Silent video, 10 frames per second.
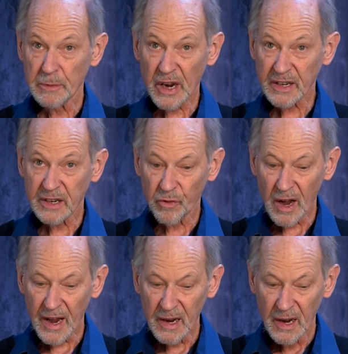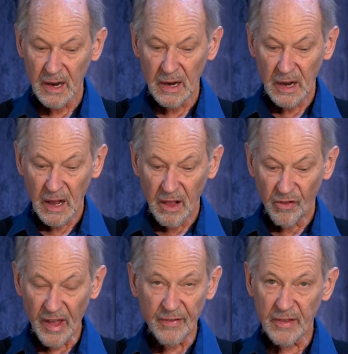particularly in an objective way,
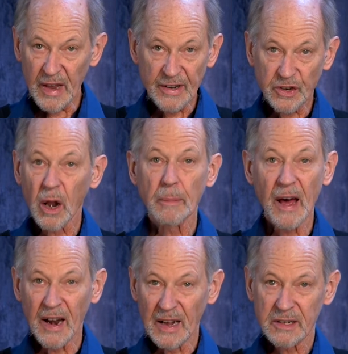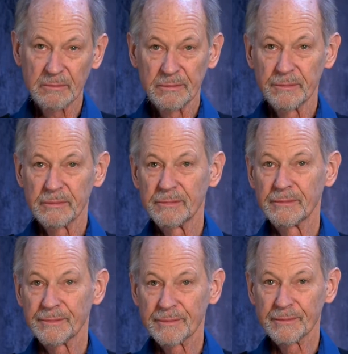then it's all about us.
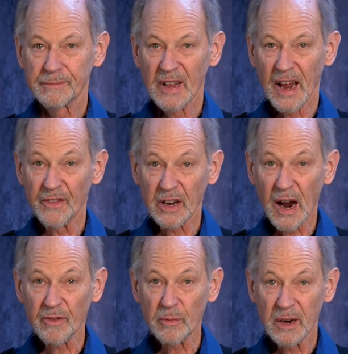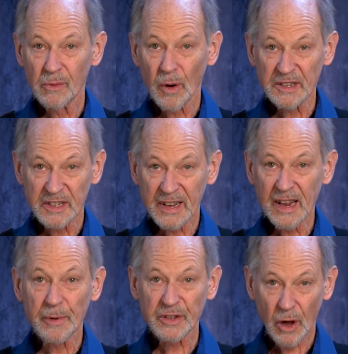And the government
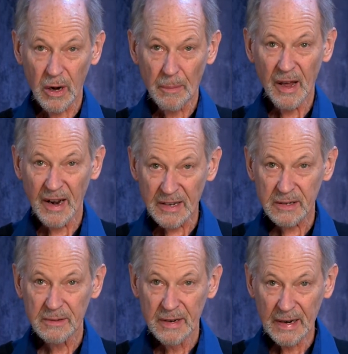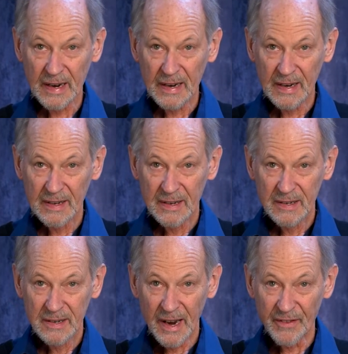wants to keep us all about us.
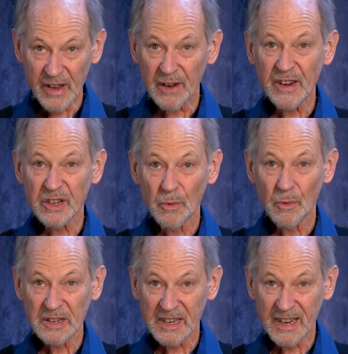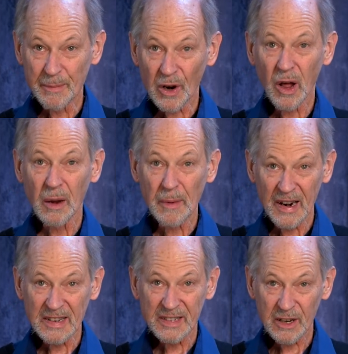And the intervention wants to keep
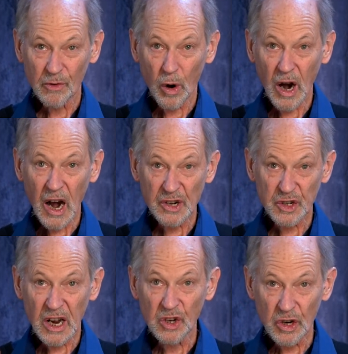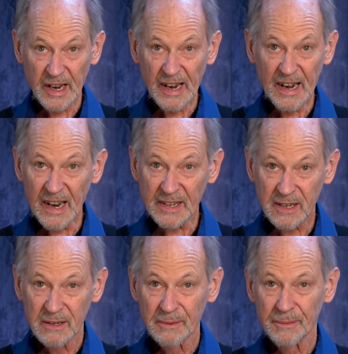it all about us. So our eyes are not
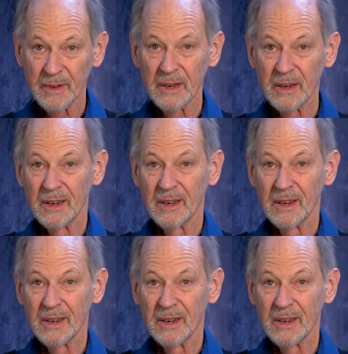looking at it.